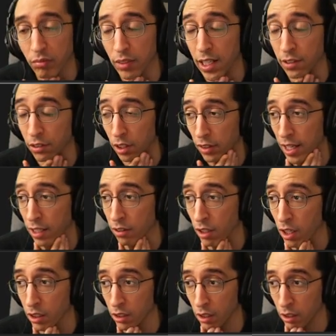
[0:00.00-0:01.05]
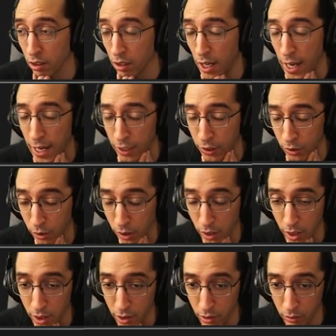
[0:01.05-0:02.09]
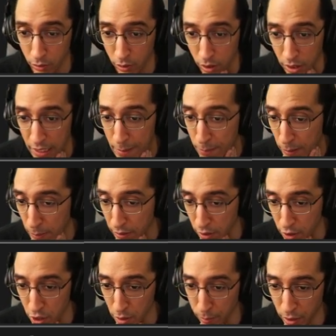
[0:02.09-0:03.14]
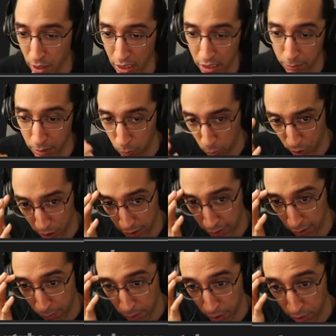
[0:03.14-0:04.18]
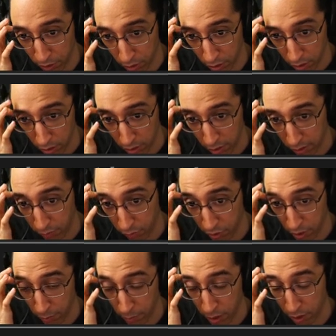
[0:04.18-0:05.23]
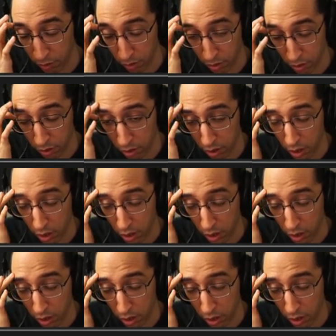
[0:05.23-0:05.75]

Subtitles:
That's hard to actually, like, implement in your play, being willing to give up things for something else.